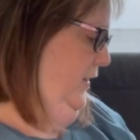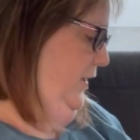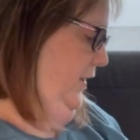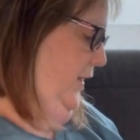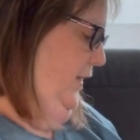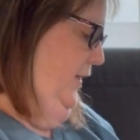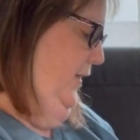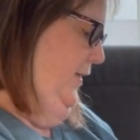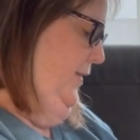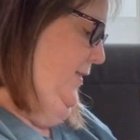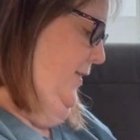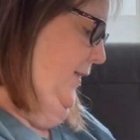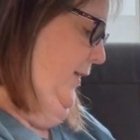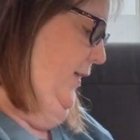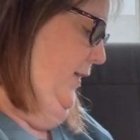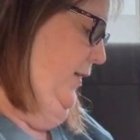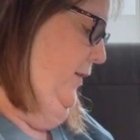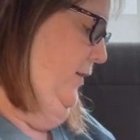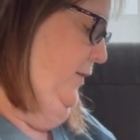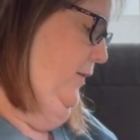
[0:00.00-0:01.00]
in a
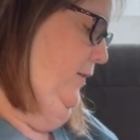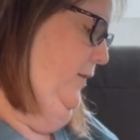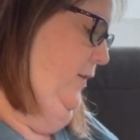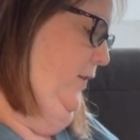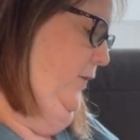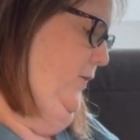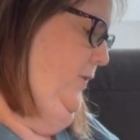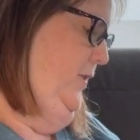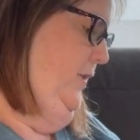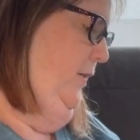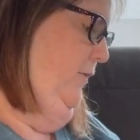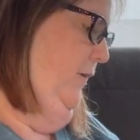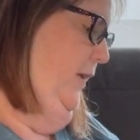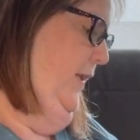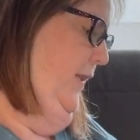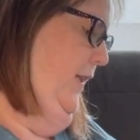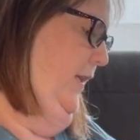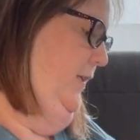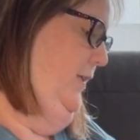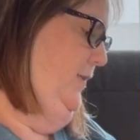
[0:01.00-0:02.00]
second you'll see why
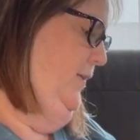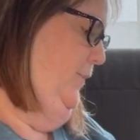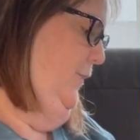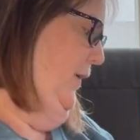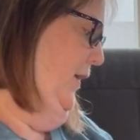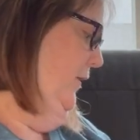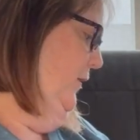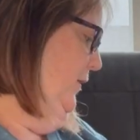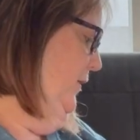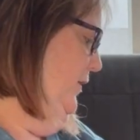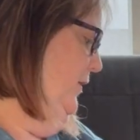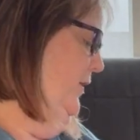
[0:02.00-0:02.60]
that doesn't matter.